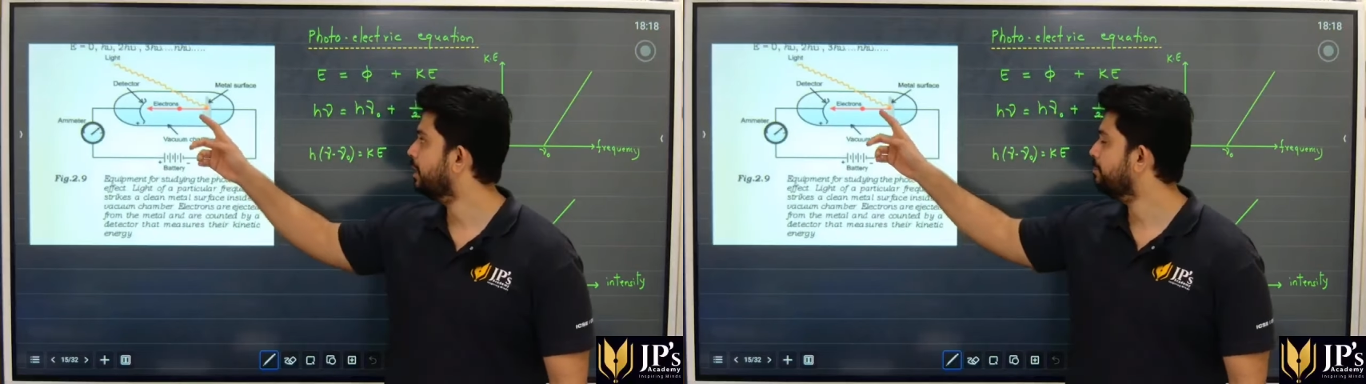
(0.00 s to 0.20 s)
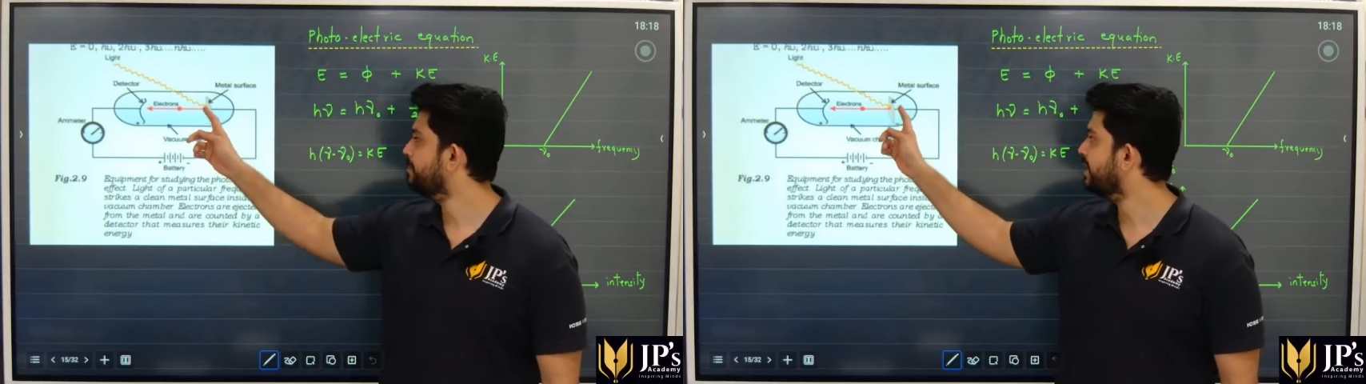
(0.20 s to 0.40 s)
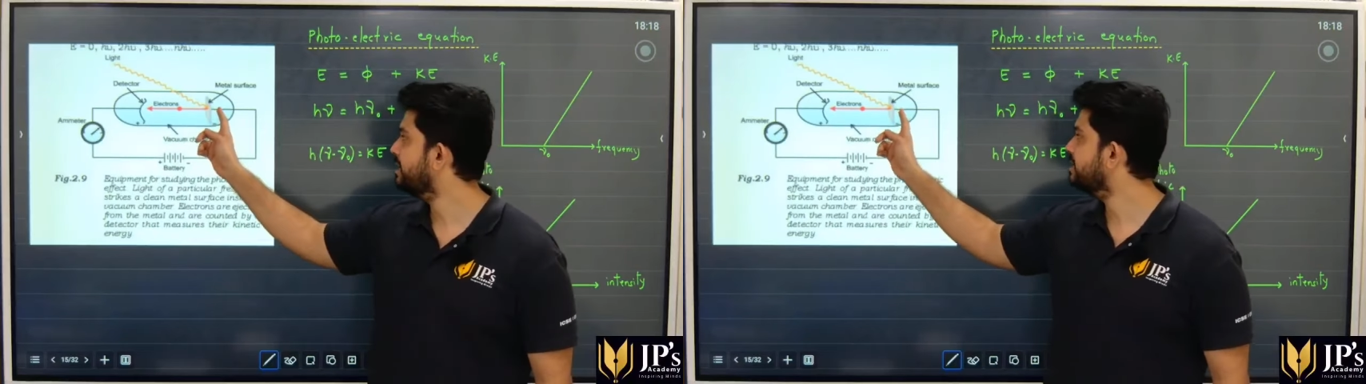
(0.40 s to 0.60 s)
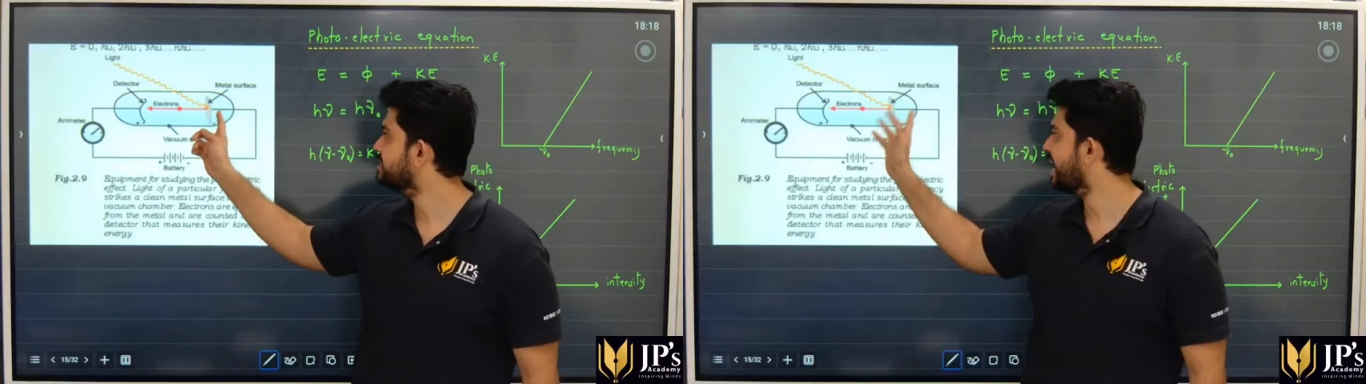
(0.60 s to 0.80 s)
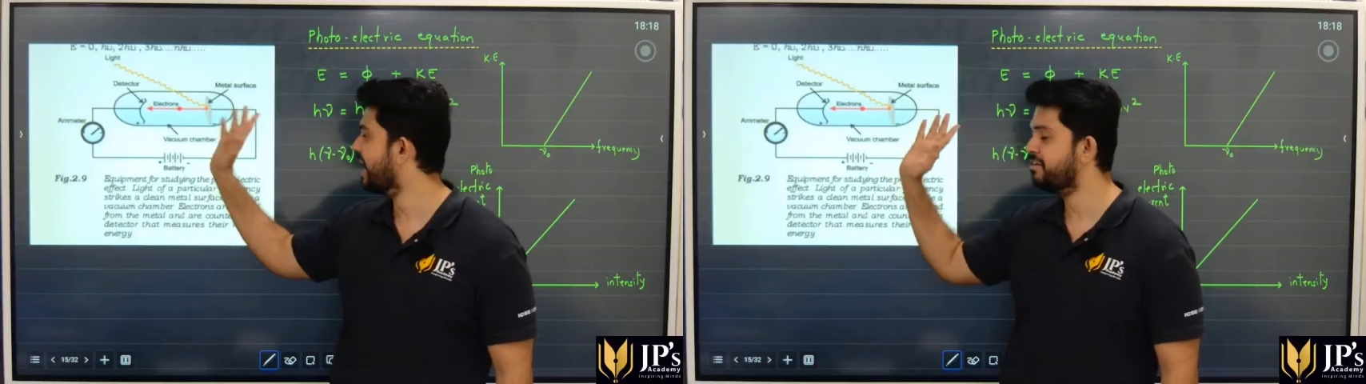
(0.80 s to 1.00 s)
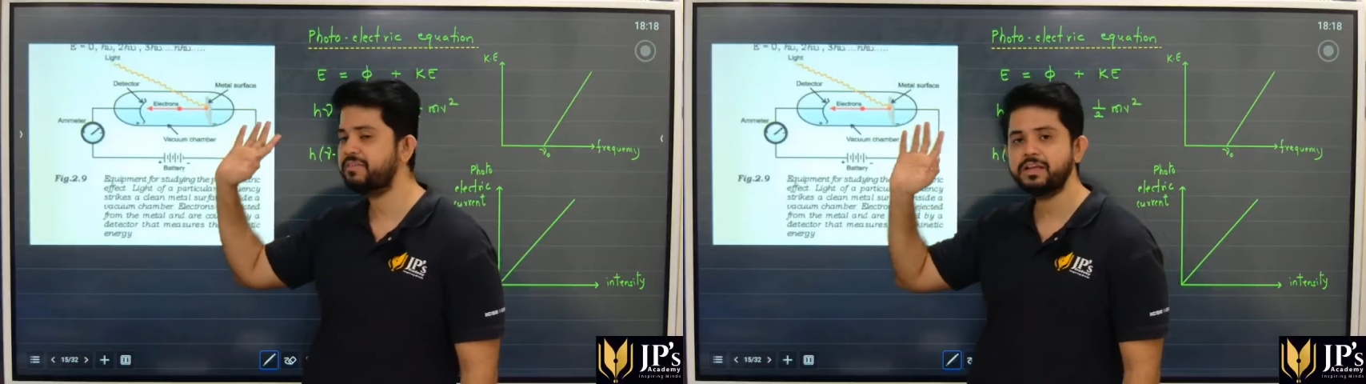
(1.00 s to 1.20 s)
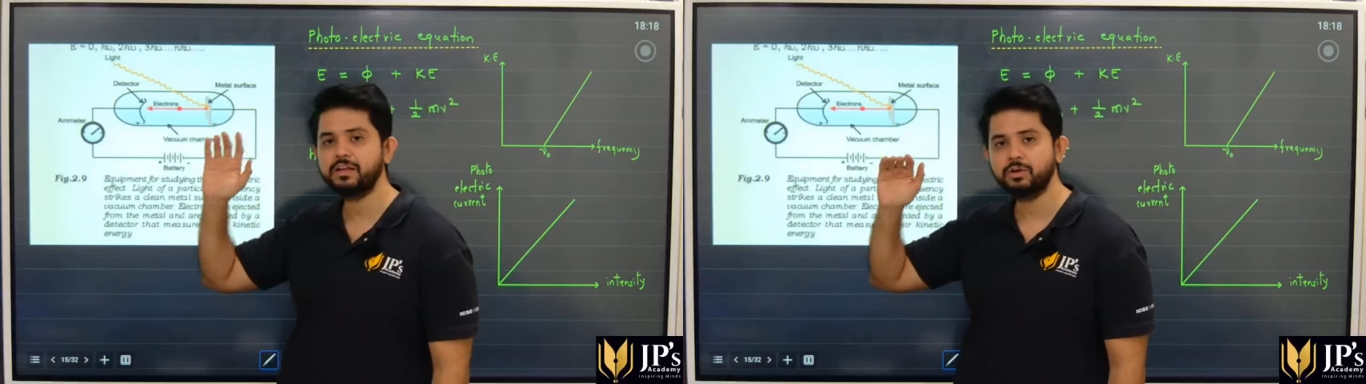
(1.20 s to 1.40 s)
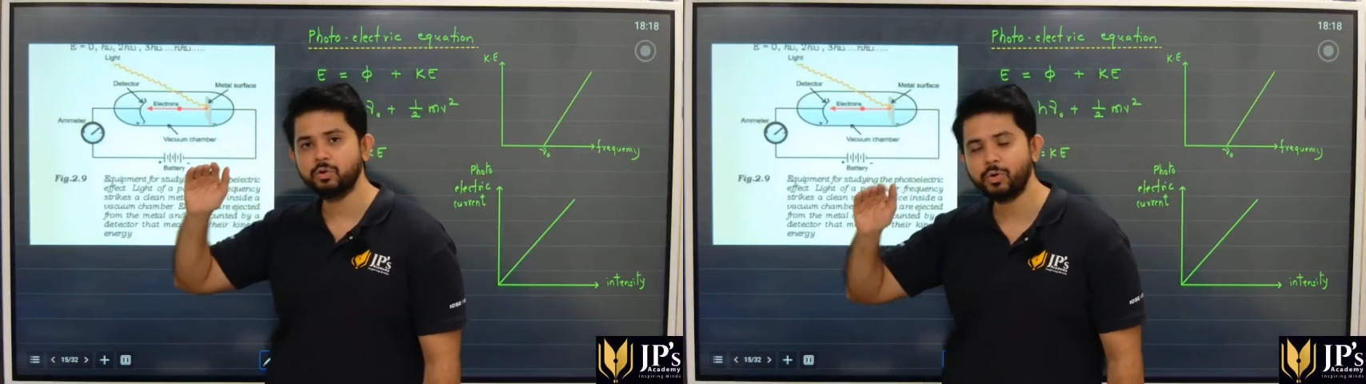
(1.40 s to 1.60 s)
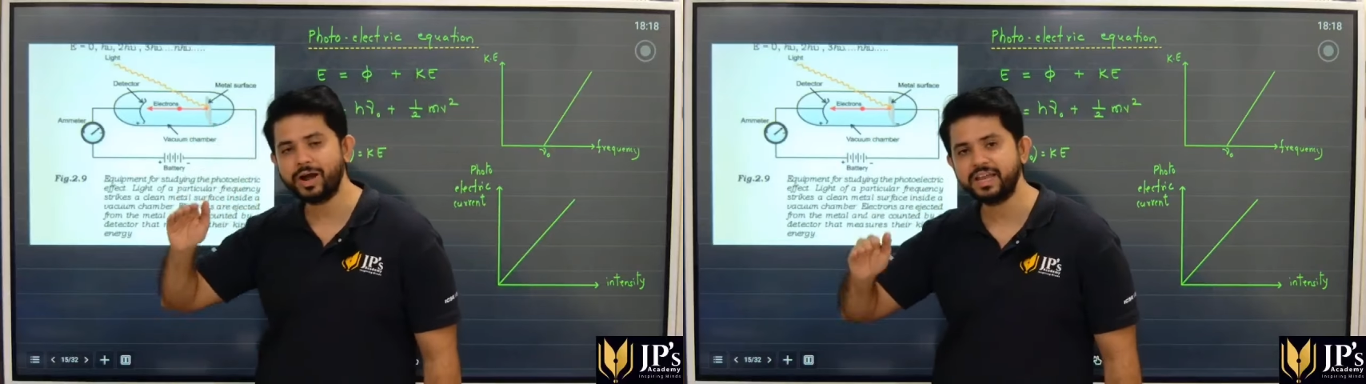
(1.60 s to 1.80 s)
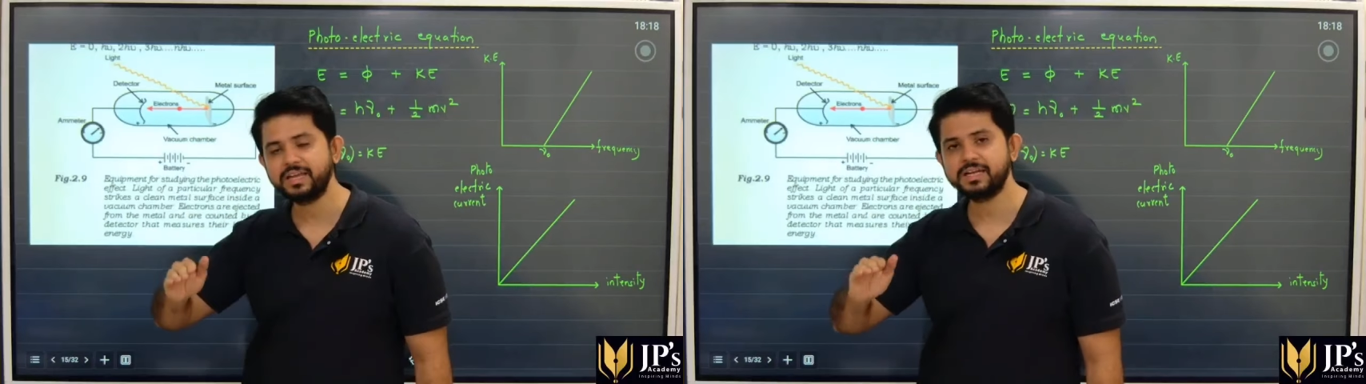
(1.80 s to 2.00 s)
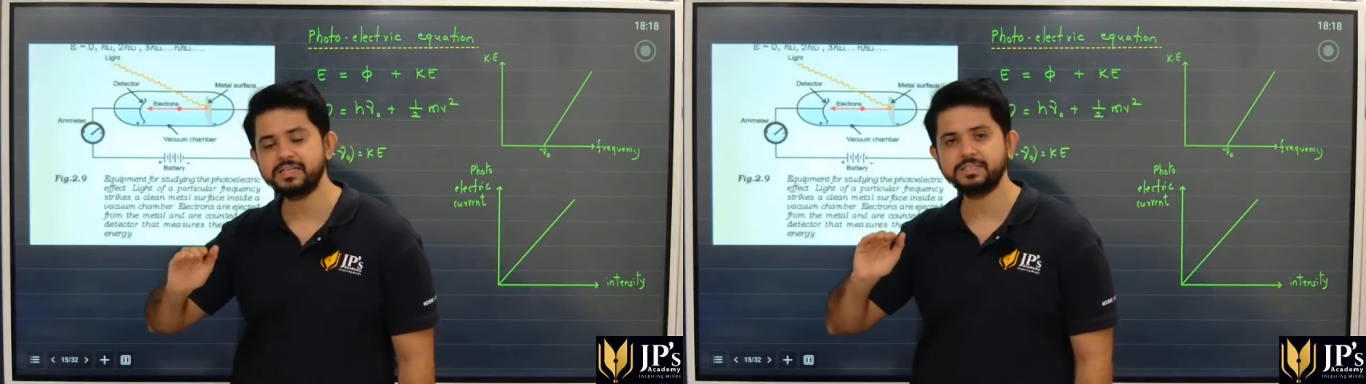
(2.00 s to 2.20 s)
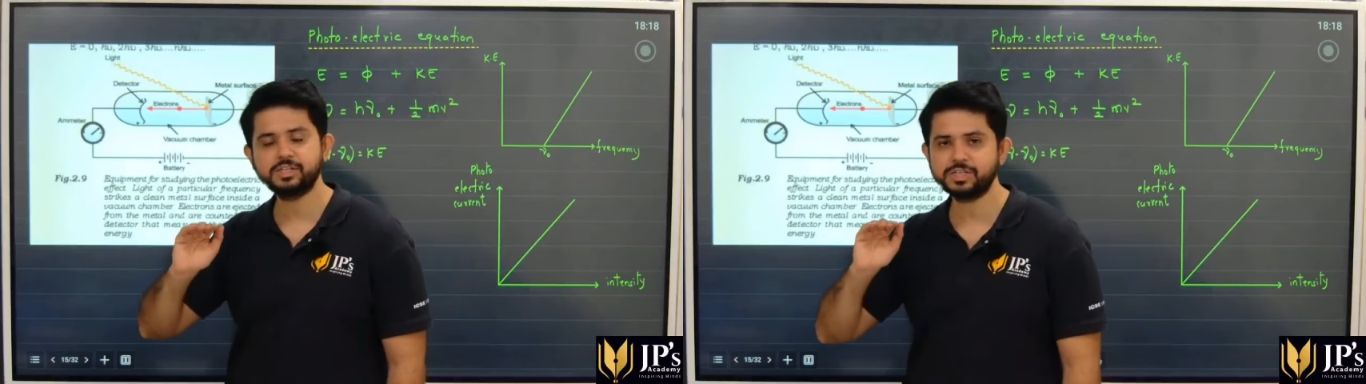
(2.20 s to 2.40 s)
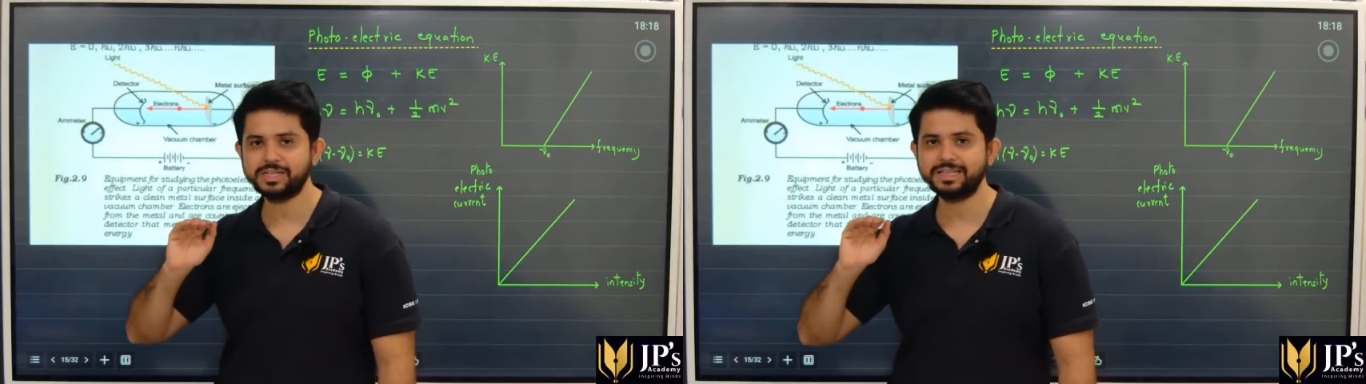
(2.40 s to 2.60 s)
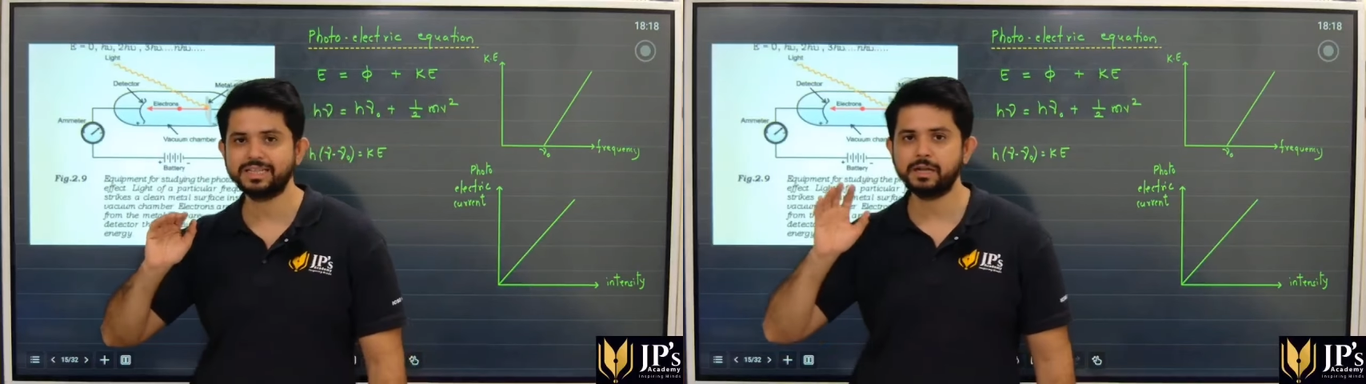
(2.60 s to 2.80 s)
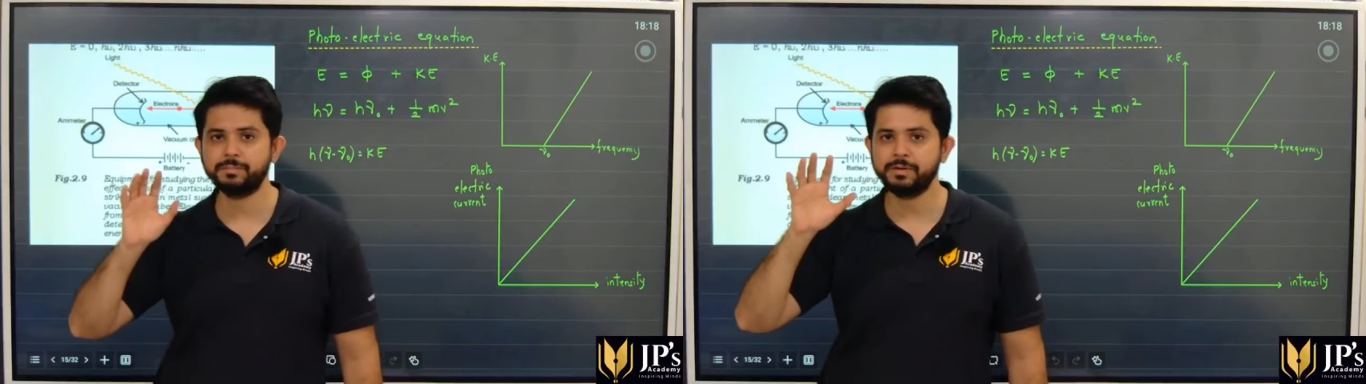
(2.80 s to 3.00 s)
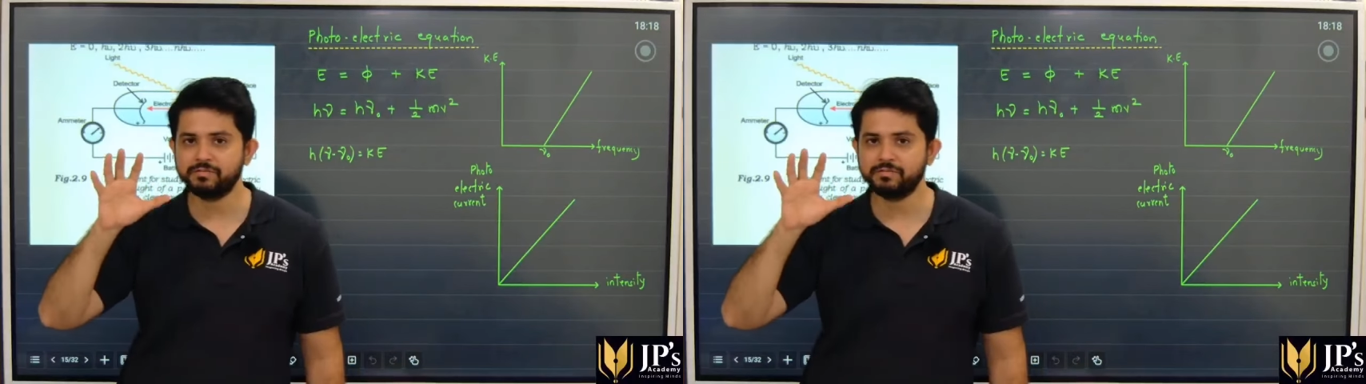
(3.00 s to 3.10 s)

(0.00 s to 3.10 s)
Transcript: metals having low ionization enthalpy,